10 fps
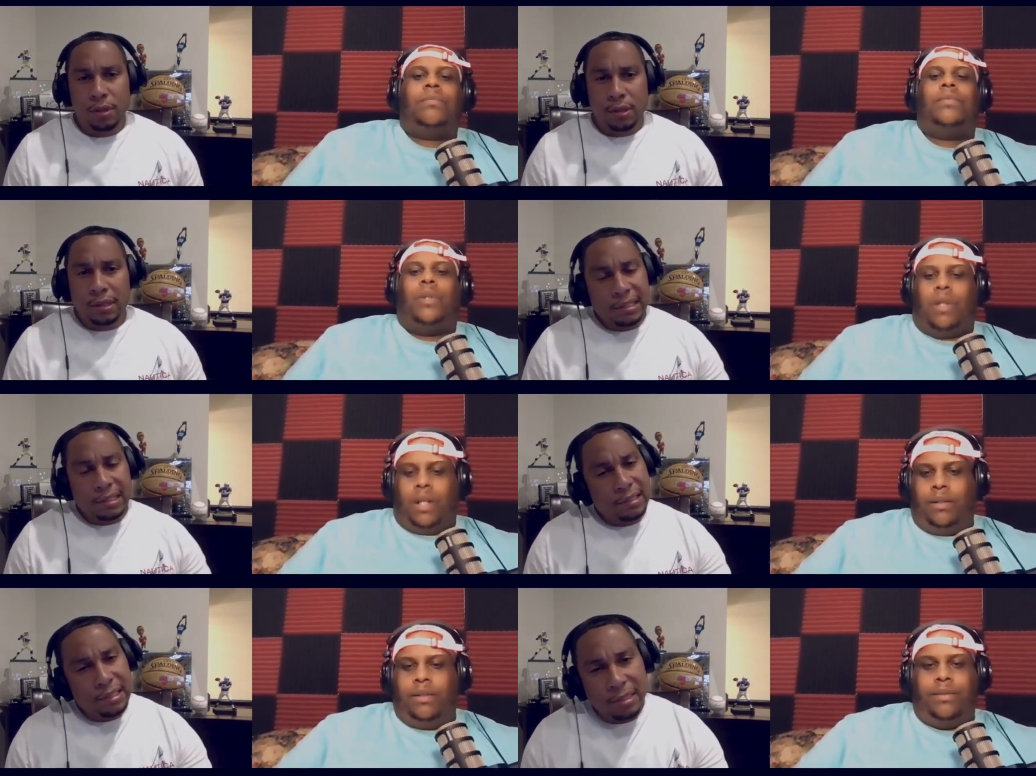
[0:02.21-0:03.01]
Speaker 1: This
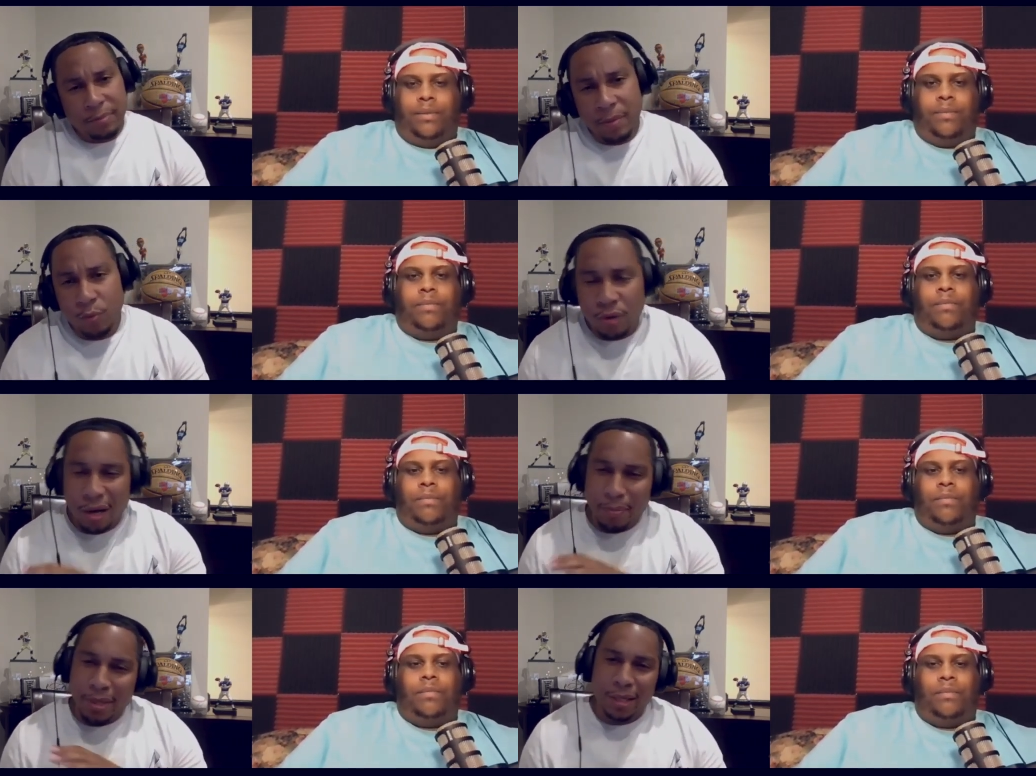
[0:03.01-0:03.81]
okay. this the people who
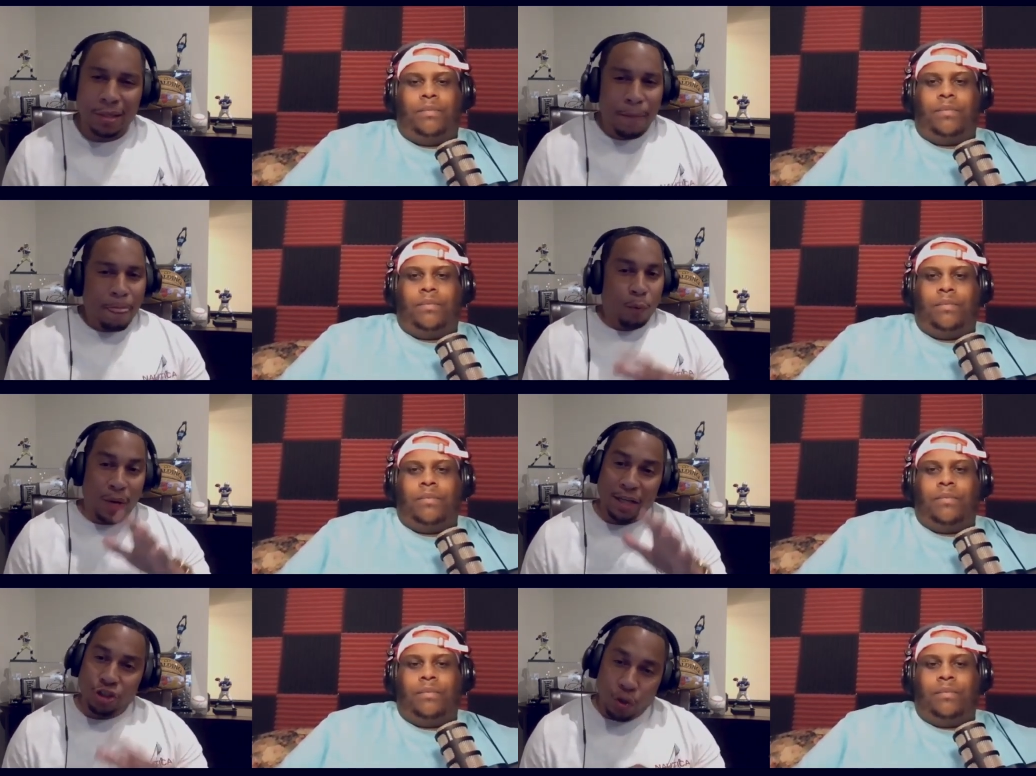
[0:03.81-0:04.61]
come in when they
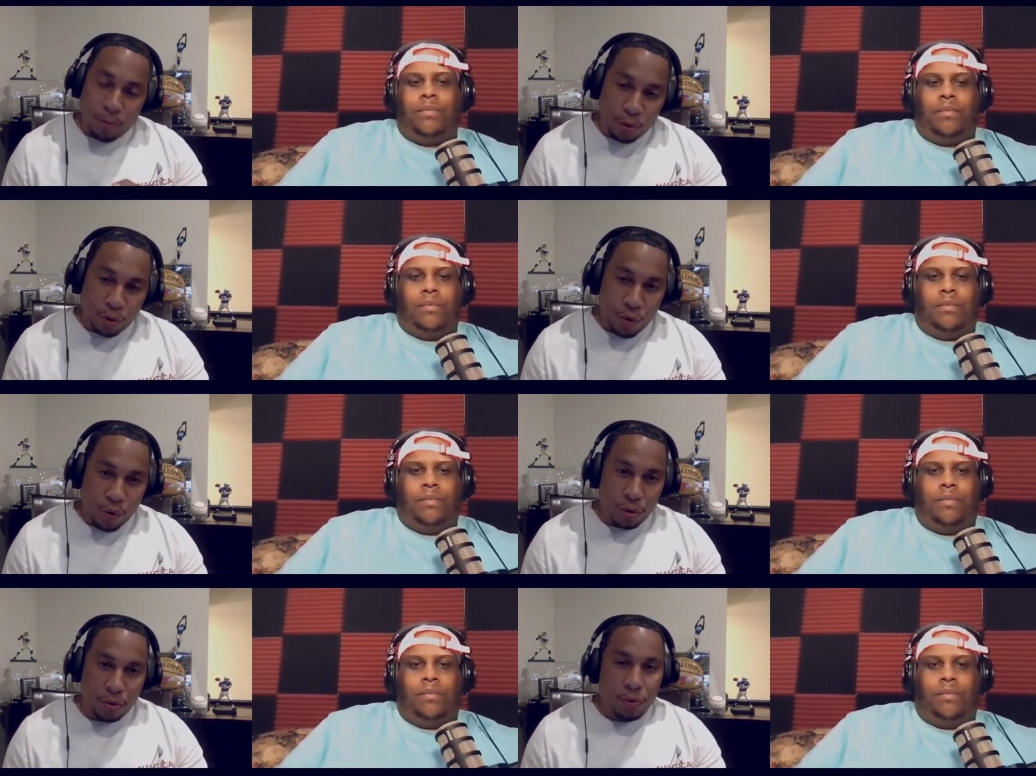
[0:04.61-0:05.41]
show up on the
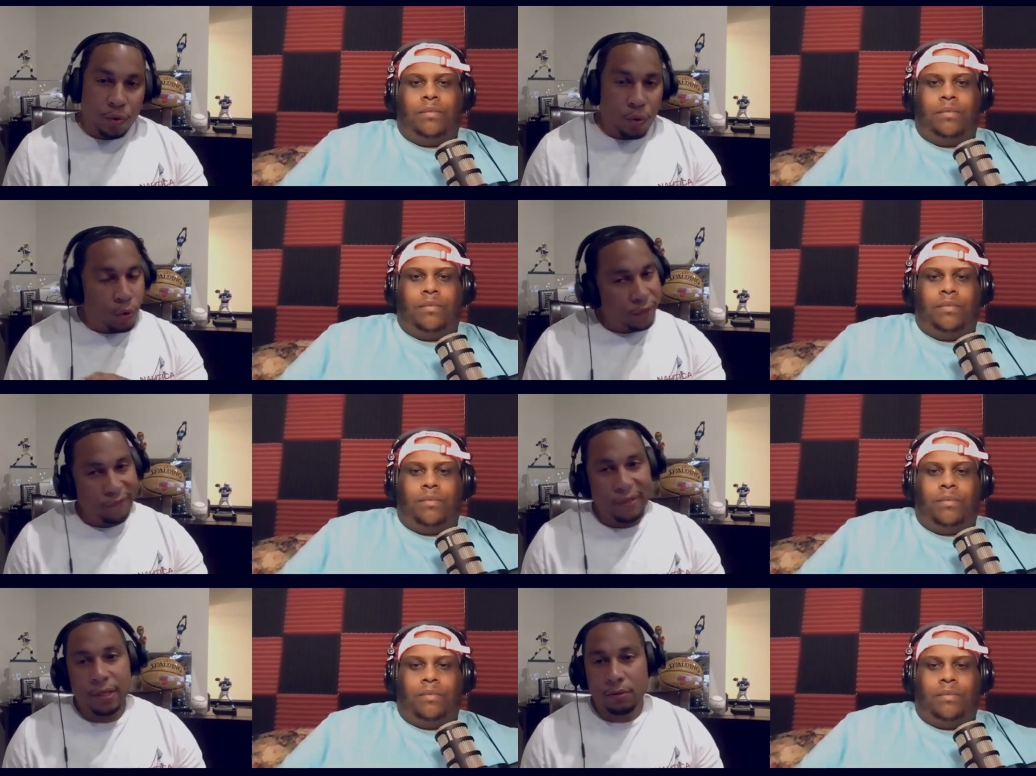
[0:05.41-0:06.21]
court on the
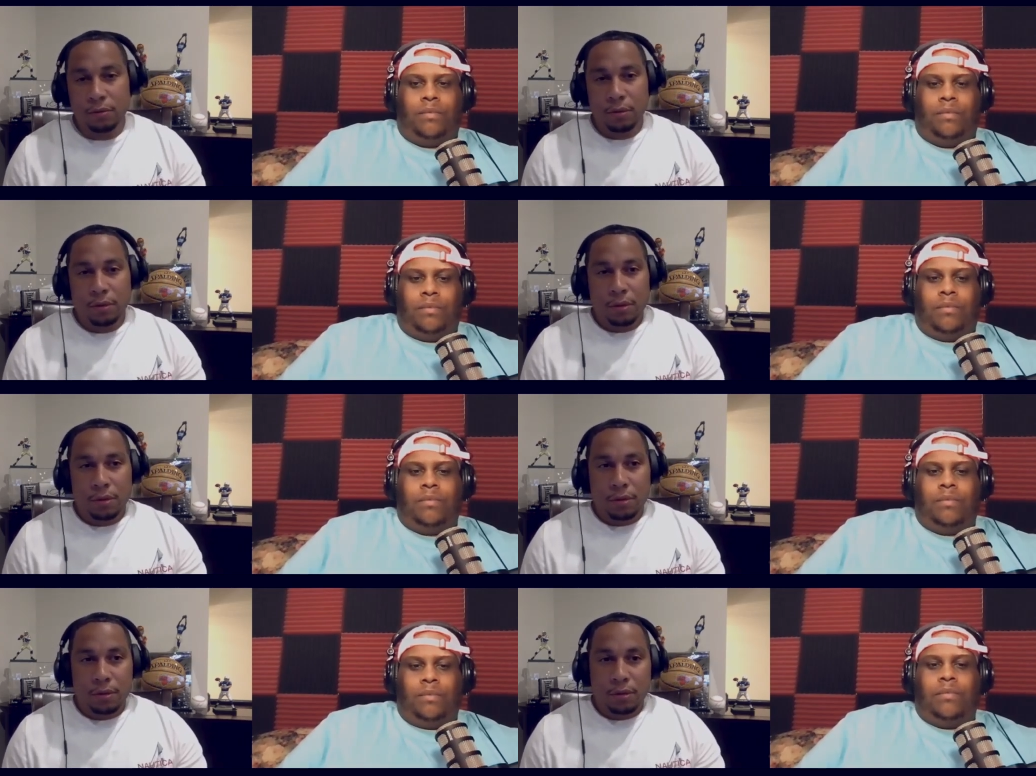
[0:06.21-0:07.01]
field,
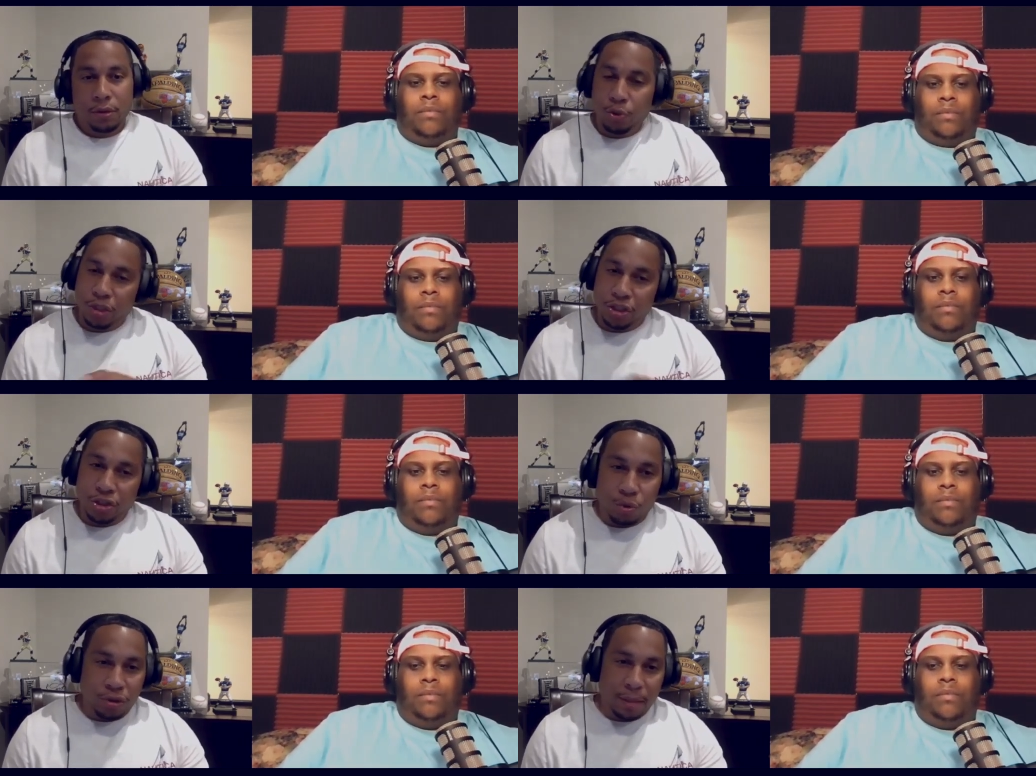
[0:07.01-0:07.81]
you just
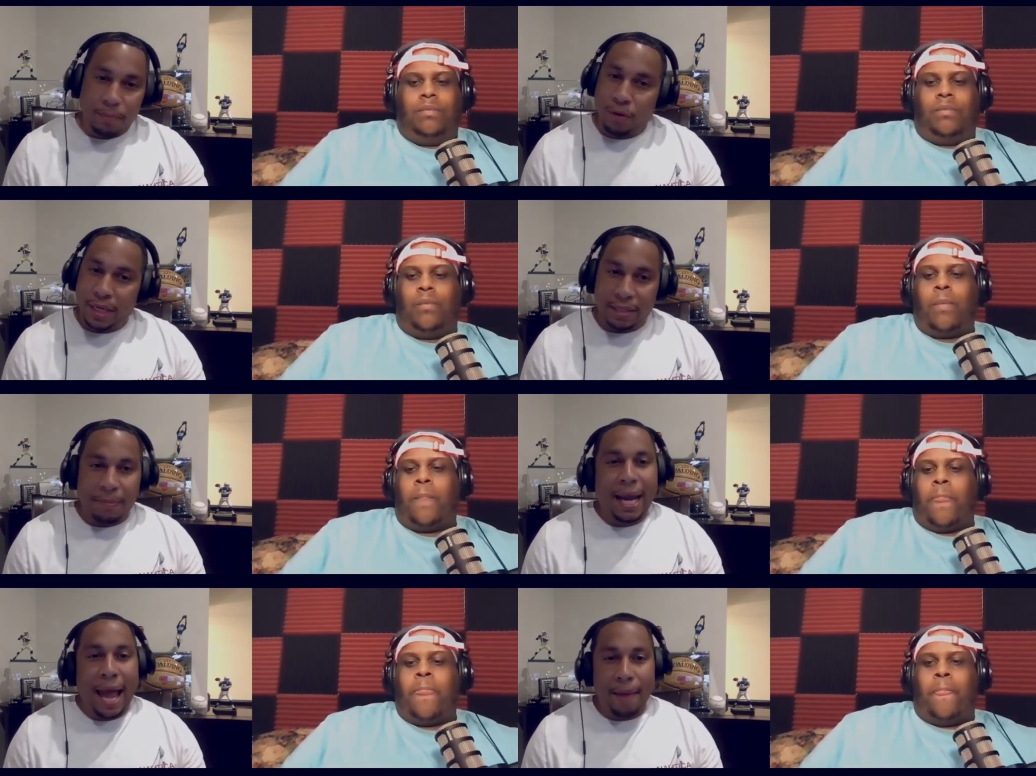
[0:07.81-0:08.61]
know something crazy
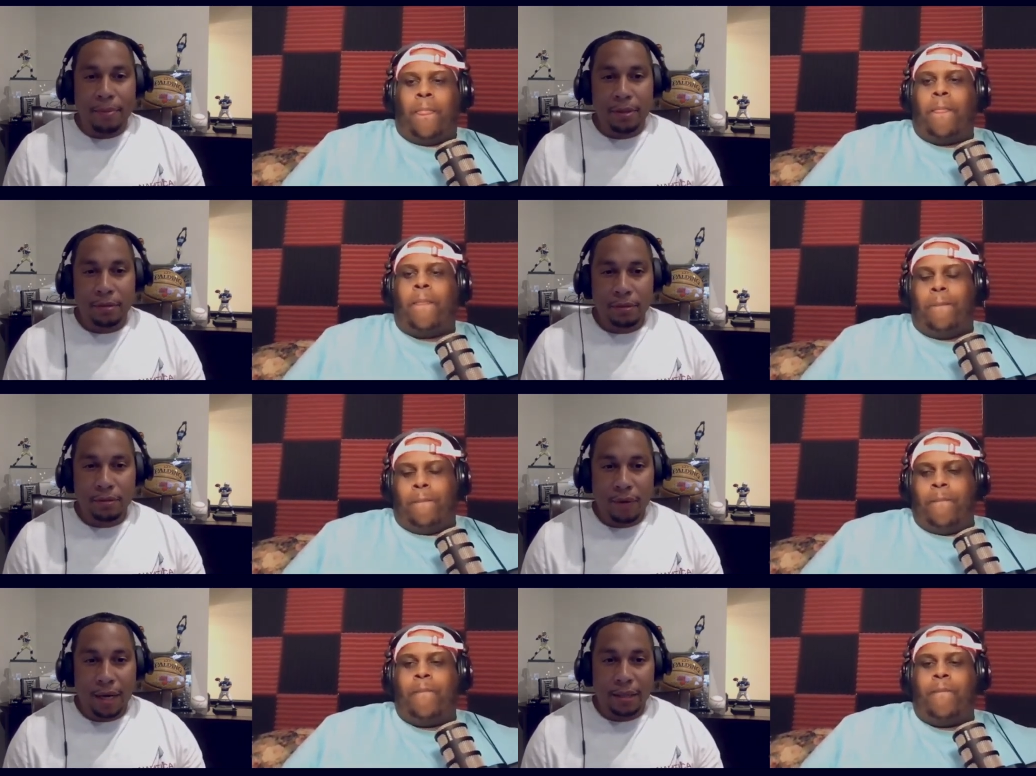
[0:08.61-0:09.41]
might happen,
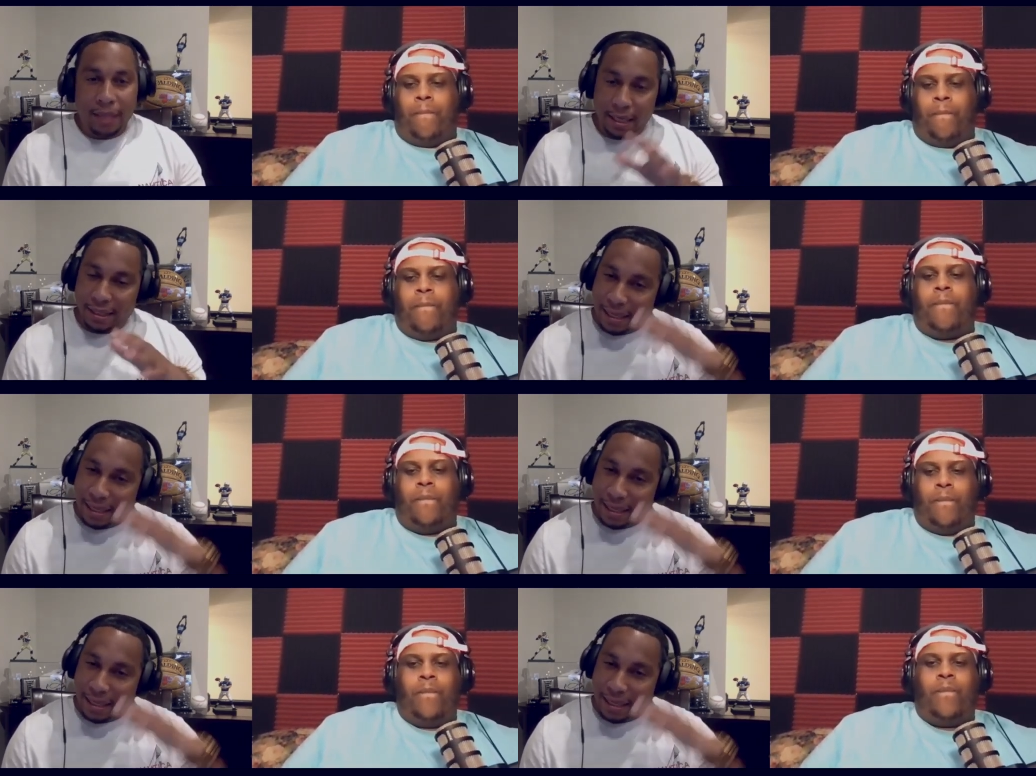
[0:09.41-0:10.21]
right? They they
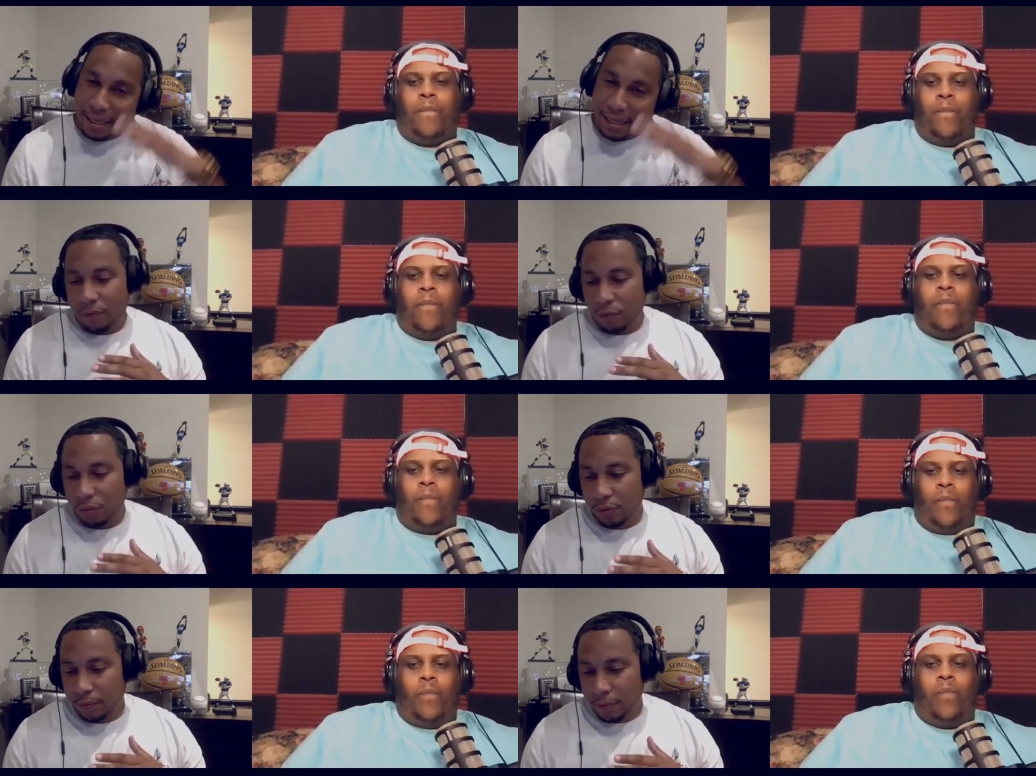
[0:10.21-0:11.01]
take it up that level.